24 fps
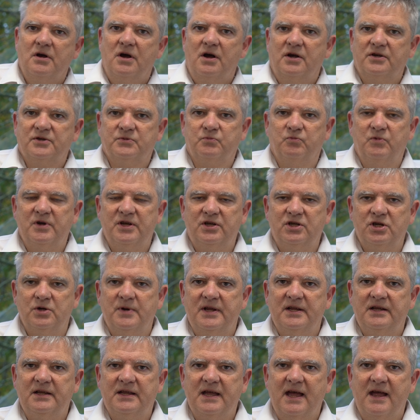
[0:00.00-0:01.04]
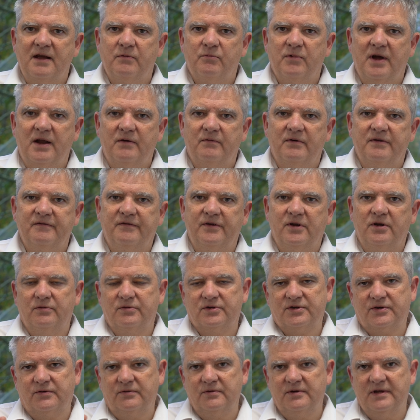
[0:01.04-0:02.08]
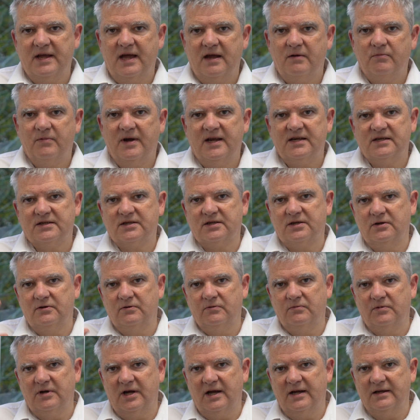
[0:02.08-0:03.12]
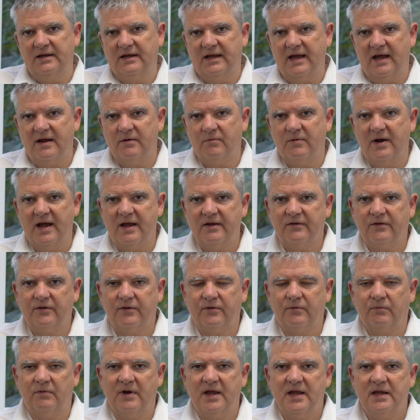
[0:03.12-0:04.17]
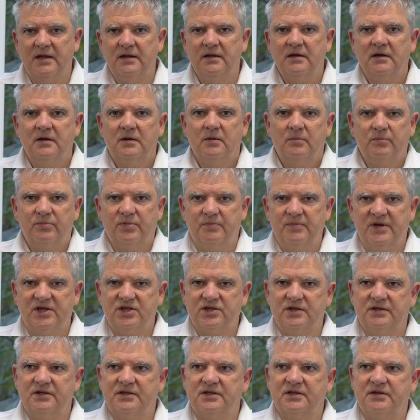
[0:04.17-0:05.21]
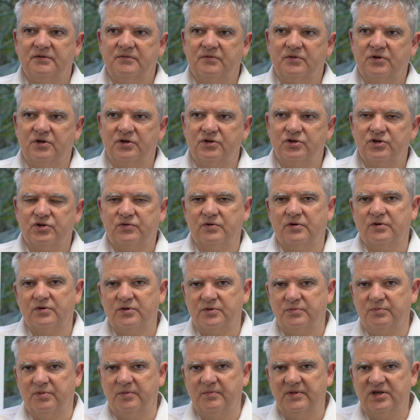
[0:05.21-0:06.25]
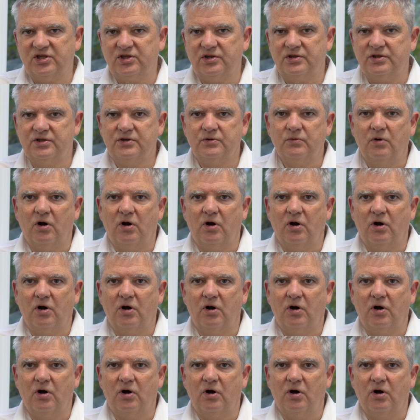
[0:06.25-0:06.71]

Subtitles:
as we're doing gateway reviews through Gateways 2 and Gateway 3, permission to construct, permission to